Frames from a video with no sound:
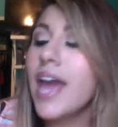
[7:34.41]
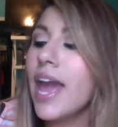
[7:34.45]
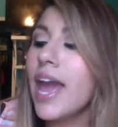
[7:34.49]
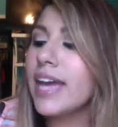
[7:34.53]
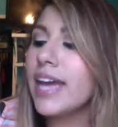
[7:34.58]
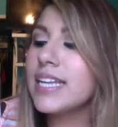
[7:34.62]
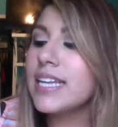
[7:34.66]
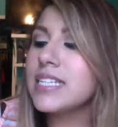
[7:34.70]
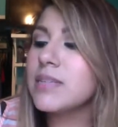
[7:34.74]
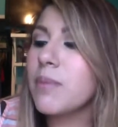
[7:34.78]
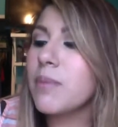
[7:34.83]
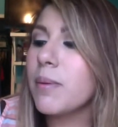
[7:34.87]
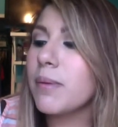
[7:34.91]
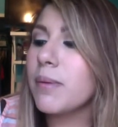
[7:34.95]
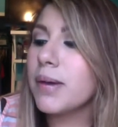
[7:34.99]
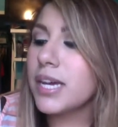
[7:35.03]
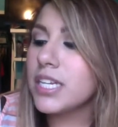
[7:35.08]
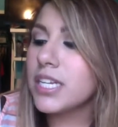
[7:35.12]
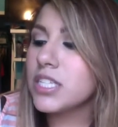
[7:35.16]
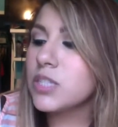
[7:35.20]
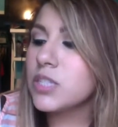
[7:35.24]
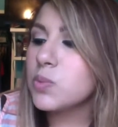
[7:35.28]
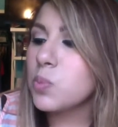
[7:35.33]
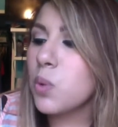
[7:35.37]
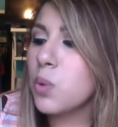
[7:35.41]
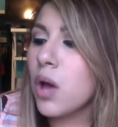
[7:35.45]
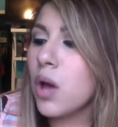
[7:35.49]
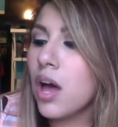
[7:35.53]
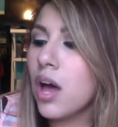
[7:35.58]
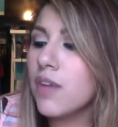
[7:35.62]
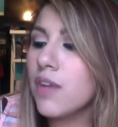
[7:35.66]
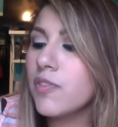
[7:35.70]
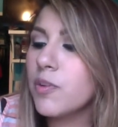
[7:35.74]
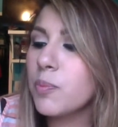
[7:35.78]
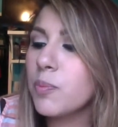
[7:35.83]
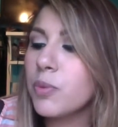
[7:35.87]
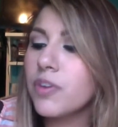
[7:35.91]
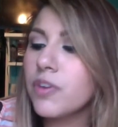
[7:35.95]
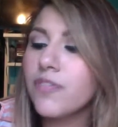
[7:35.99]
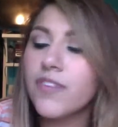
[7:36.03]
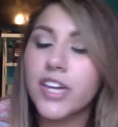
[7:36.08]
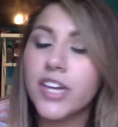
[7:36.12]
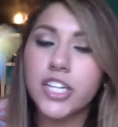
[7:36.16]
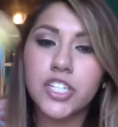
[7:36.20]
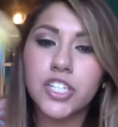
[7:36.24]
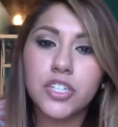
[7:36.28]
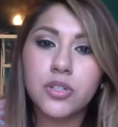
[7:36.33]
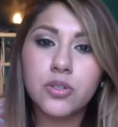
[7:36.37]
is my Suave
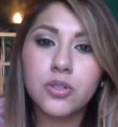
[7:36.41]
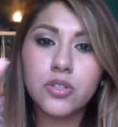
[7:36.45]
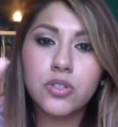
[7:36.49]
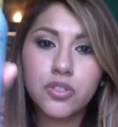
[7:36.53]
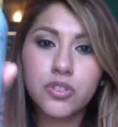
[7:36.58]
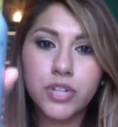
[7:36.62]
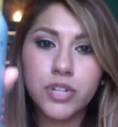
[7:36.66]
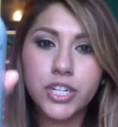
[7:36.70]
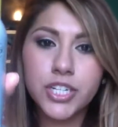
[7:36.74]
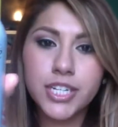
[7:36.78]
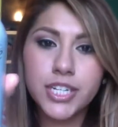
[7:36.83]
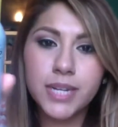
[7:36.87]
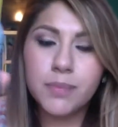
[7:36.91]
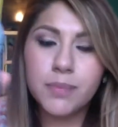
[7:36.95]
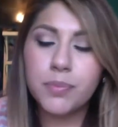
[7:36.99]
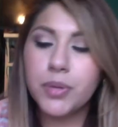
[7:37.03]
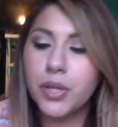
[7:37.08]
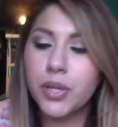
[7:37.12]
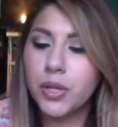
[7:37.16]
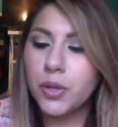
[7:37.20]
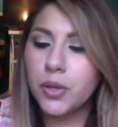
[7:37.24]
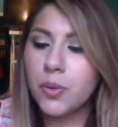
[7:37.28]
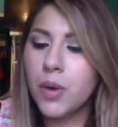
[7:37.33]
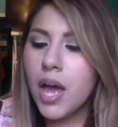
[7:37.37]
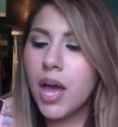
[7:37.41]
Professionals dry shampoo.